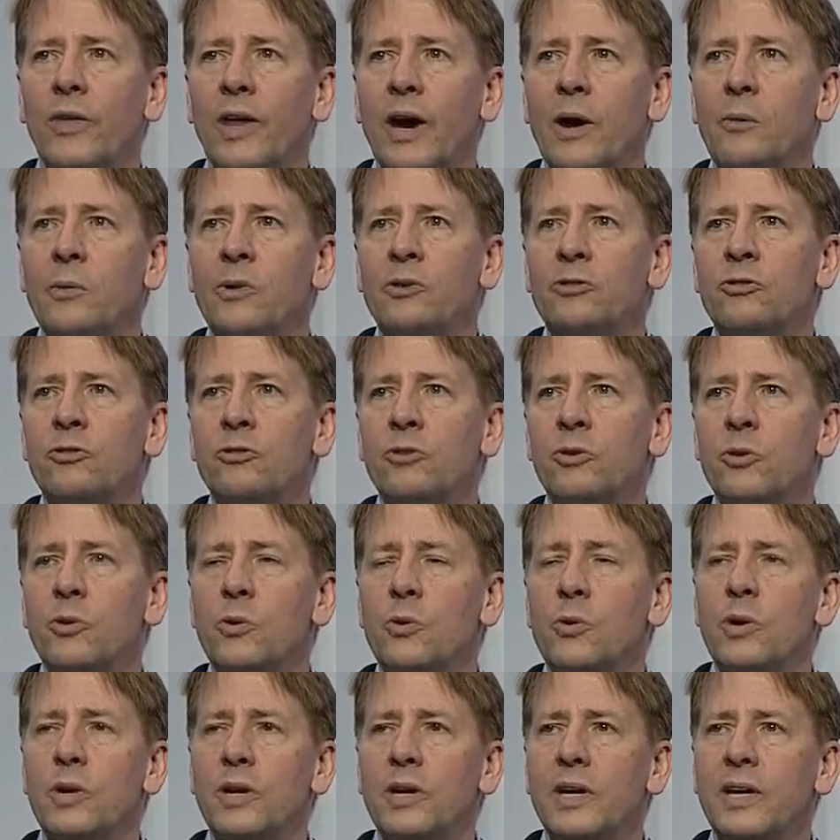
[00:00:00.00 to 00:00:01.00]
That was
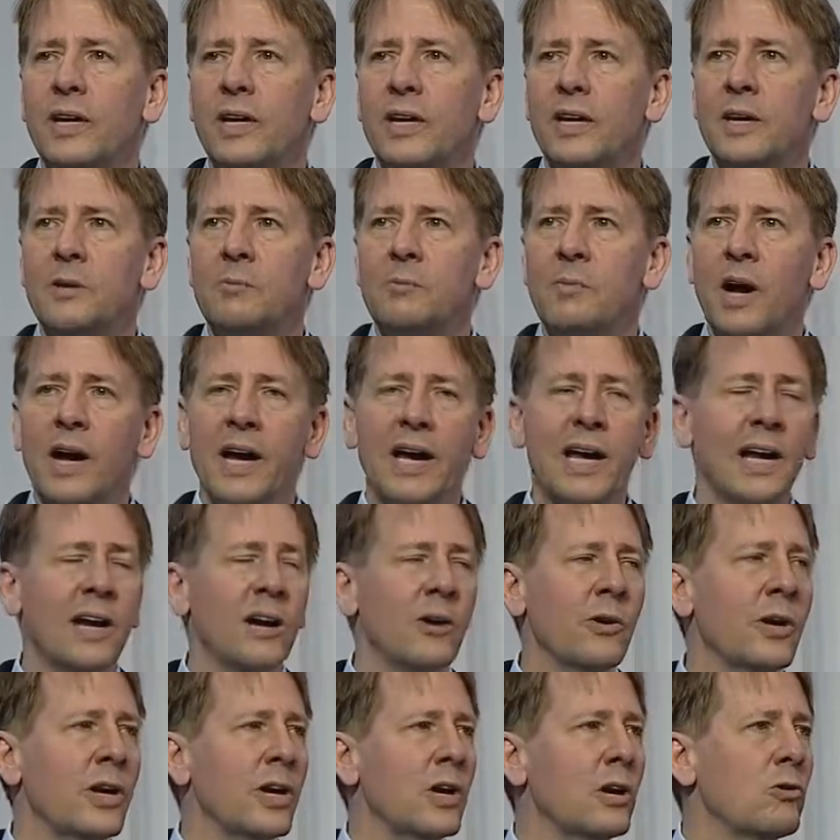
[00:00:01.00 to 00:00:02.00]
true in my
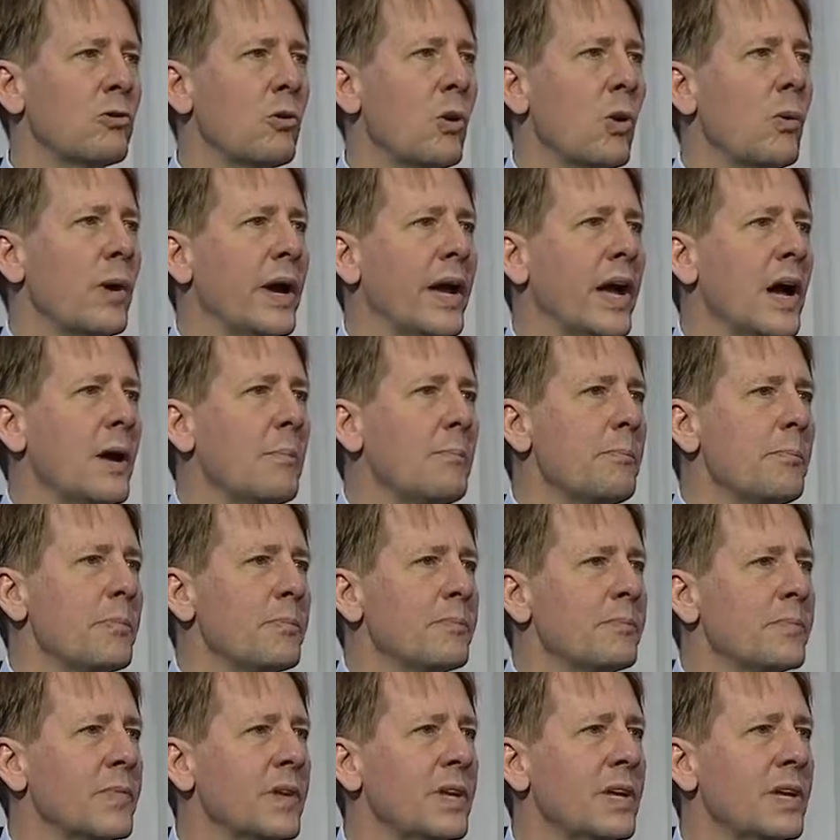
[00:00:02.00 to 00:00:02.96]
area growing up.